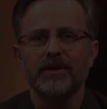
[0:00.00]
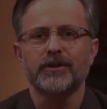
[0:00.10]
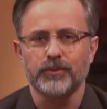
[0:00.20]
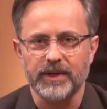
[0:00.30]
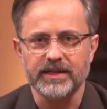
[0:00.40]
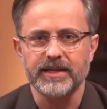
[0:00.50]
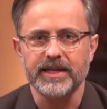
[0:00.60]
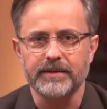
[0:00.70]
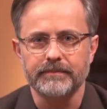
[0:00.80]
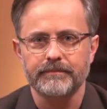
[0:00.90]
Bittersweet
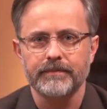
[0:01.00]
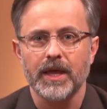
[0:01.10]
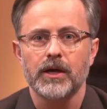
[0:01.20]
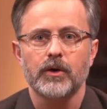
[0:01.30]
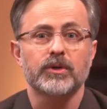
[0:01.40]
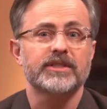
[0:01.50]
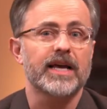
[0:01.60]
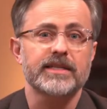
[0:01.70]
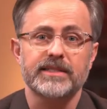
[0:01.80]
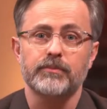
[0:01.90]
indeed. We're
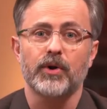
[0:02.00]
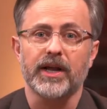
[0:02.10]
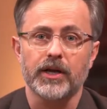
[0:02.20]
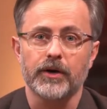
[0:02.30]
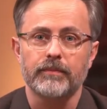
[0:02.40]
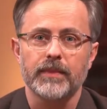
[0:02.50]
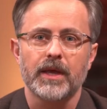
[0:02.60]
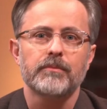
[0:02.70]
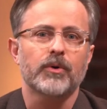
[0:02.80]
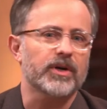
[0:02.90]
sad to see Brett go,
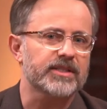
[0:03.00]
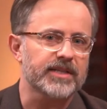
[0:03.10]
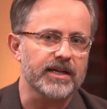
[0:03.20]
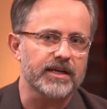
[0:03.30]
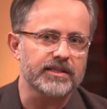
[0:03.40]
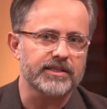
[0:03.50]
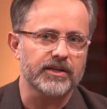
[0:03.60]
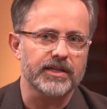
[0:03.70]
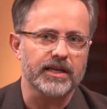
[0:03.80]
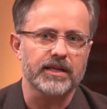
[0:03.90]
but we're excited to see
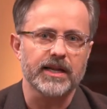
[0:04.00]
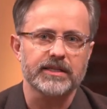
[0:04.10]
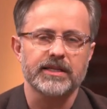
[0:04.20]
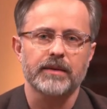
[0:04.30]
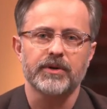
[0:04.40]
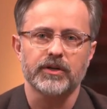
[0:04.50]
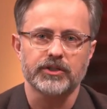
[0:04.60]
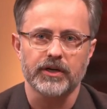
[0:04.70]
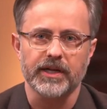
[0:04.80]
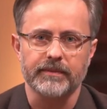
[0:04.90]
her take the next step in her
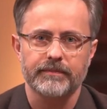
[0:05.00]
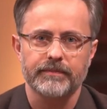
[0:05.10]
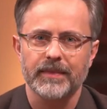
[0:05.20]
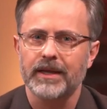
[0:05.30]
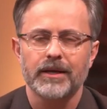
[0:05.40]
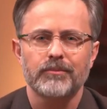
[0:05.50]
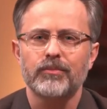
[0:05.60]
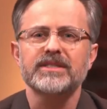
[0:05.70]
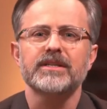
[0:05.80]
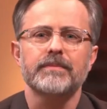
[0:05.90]
journey.
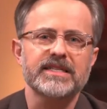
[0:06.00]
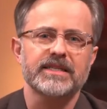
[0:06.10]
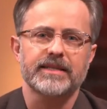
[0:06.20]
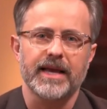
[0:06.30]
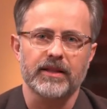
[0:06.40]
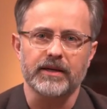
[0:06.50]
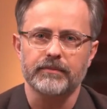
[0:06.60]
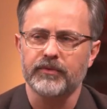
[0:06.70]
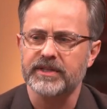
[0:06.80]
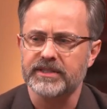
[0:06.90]
Brett's an amazing talent,
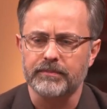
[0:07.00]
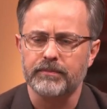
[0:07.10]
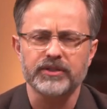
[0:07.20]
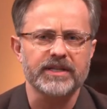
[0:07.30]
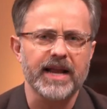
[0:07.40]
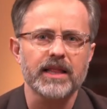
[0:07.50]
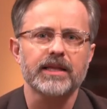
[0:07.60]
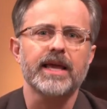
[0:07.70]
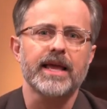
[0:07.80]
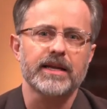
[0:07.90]
both as a
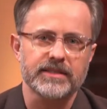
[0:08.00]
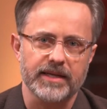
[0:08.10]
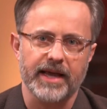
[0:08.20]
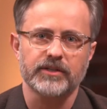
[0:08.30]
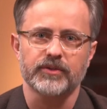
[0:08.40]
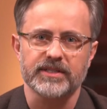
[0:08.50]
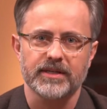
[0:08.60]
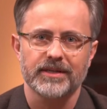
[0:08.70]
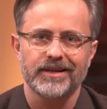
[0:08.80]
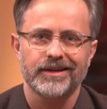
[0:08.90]
personality and as an actress.
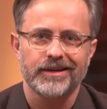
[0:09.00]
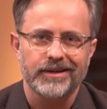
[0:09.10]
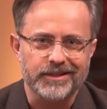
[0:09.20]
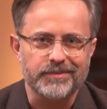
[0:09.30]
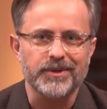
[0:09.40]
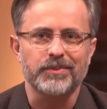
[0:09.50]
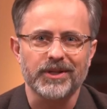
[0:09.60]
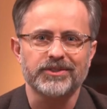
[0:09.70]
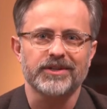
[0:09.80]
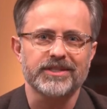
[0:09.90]
It's been a
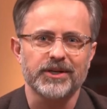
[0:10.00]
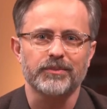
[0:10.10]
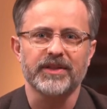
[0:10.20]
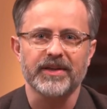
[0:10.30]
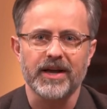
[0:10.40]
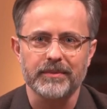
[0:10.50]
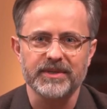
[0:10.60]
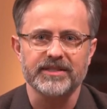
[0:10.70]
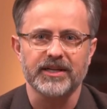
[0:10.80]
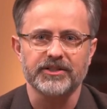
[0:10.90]
pleasure to see her bring the
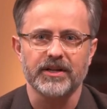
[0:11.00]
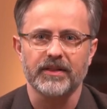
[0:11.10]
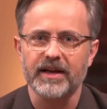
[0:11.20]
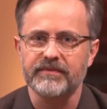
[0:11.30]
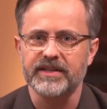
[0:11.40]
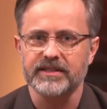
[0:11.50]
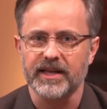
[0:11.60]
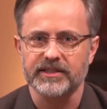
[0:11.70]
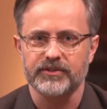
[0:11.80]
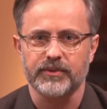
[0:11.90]
comment section to life these
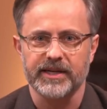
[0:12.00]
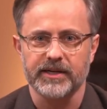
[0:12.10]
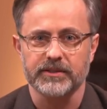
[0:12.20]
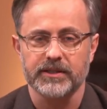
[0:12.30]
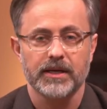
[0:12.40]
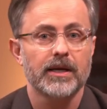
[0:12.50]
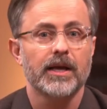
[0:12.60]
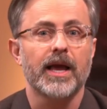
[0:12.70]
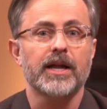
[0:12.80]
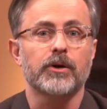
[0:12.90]
last 3 years,
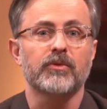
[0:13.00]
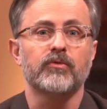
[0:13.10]
and her